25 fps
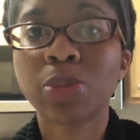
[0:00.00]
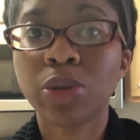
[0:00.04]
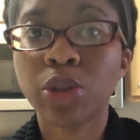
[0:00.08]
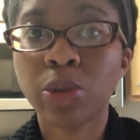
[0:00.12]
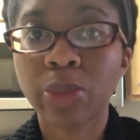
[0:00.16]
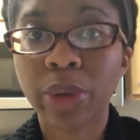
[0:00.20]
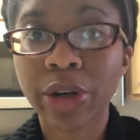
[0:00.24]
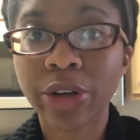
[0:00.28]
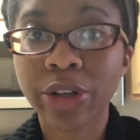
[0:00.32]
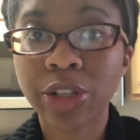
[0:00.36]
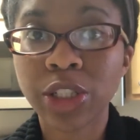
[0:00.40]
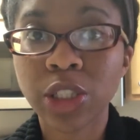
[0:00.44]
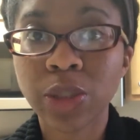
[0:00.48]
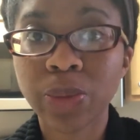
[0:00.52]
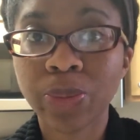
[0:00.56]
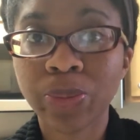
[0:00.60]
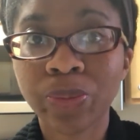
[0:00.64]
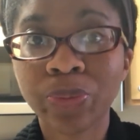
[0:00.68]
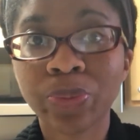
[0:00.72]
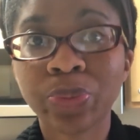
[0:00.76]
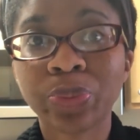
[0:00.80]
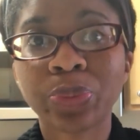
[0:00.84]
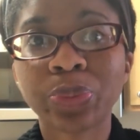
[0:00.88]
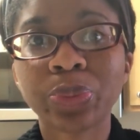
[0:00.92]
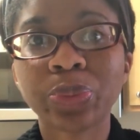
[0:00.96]
blueberries.
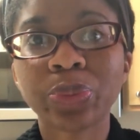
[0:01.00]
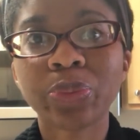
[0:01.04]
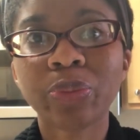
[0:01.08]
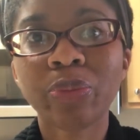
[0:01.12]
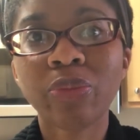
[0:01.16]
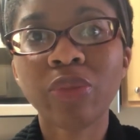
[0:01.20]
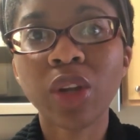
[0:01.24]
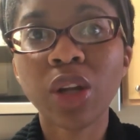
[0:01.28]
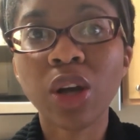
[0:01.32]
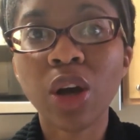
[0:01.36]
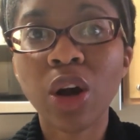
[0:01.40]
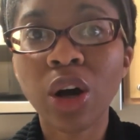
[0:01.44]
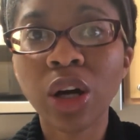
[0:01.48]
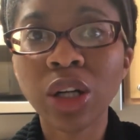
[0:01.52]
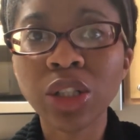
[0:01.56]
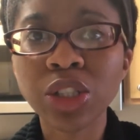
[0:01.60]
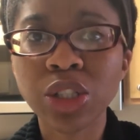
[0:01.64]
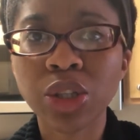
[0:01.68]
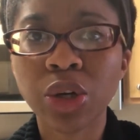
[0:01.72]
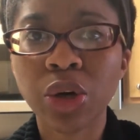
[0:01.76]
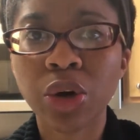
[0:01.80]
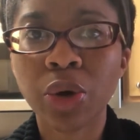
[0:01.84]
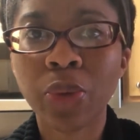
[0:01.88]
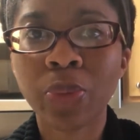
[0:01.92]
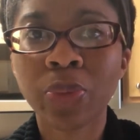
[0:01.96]

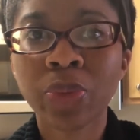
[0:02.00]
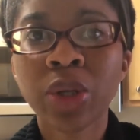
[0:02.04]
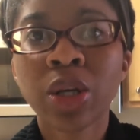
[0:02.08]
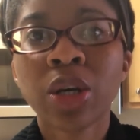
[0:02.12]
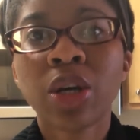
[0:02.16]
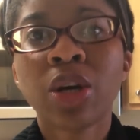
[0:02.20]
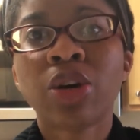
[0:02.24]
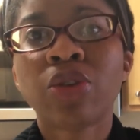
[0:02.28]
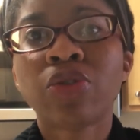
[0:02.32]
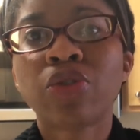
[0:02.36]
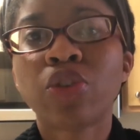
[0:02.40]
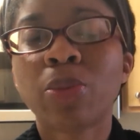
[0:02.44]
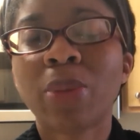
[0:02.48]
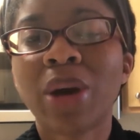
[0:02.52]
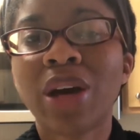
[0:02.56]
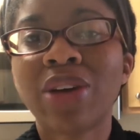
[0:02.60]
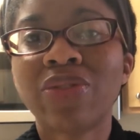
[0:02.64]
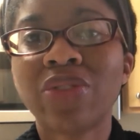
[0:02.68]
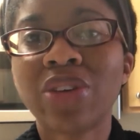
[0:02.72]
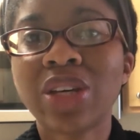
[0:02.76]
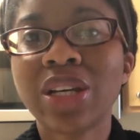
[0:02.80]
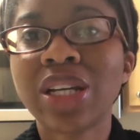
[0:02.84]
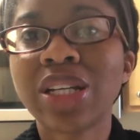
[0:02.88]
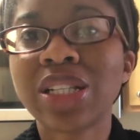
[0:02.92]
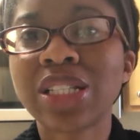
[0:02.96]
Also, for my
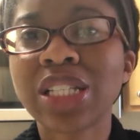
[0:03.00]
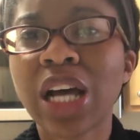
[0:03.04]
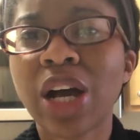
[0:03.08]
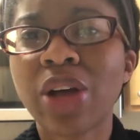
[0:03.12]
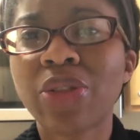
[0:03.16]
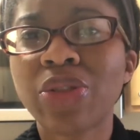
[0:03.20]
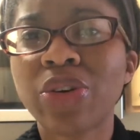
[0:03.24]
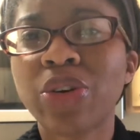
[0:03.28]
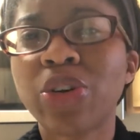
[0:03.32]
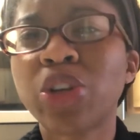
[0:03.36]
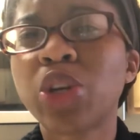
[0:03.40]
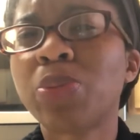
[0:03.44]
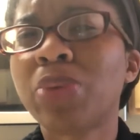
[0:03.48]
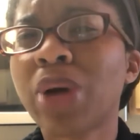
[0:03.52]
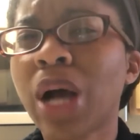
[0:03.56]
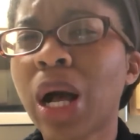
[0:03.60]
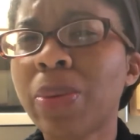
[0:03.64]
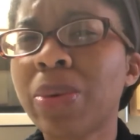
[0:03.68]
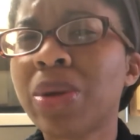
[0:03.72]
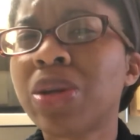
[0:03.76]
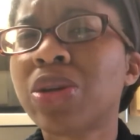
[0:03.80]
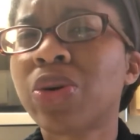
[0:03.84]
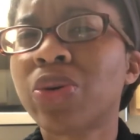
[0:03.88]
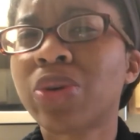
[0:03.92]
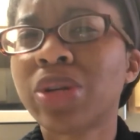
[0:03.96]
vegans out there, you
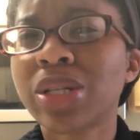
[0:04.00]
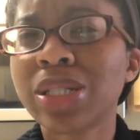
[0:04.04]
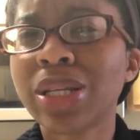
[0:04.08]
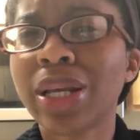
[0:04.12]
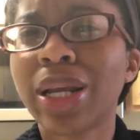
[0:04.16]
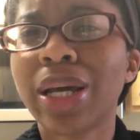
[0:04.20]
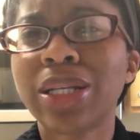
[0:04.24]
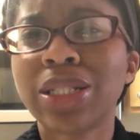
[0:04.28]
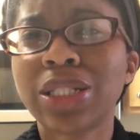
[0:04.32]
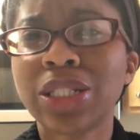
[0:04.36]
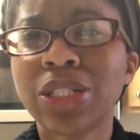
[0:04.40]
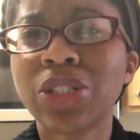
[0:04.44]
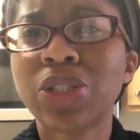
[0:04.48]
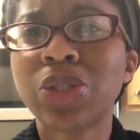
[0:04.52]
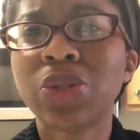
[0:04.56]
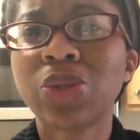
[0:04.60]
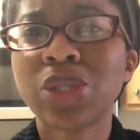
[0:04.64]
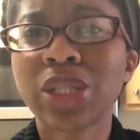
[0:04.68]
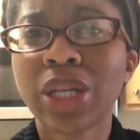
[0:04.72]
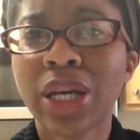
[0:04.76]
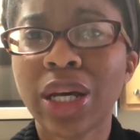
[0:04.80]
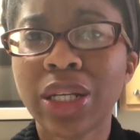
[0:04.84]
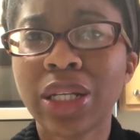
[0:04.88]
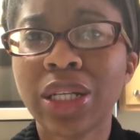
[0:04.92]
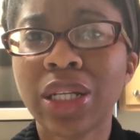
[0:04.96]
probably noticed that I did
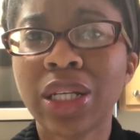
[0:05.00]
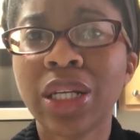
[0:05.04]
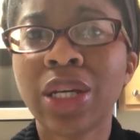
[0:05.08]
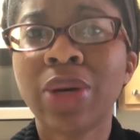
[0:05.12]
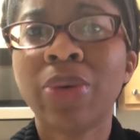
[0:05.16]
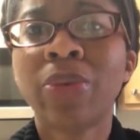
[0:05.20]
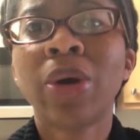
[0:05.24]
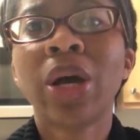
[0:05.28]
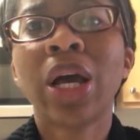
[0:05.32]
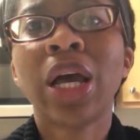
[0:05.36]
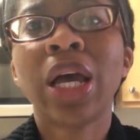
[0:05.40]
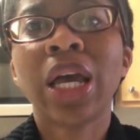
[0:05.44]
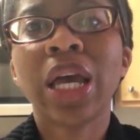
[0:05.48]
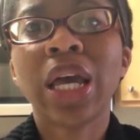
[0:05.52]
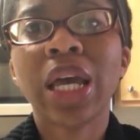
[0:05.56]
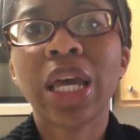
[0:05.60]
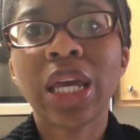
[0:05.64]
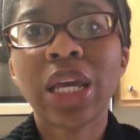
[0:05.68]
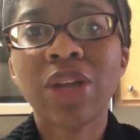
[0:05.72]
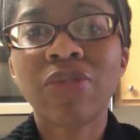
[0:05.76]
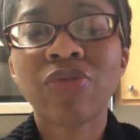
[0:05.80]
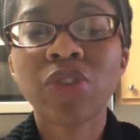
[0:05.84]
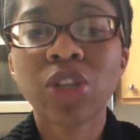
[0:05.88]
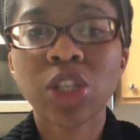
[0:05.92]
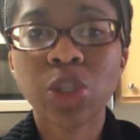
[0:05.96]
use honey
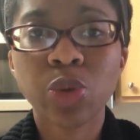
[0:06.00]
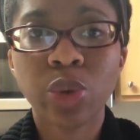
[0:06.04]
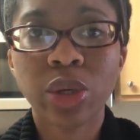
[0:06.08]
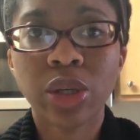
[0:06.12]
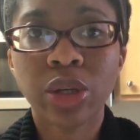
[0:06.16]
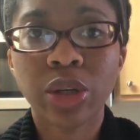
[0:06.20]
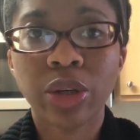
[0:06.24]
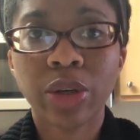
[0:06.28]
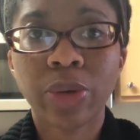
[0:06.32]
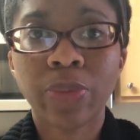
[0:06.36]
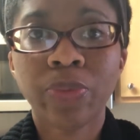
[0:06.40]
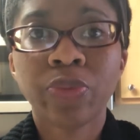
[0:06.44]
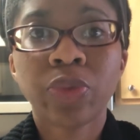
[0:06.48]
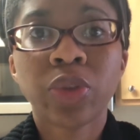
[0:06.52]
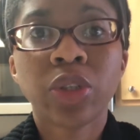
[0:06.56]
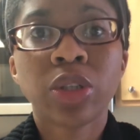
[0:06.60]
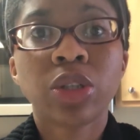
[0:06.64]
in the sweetener.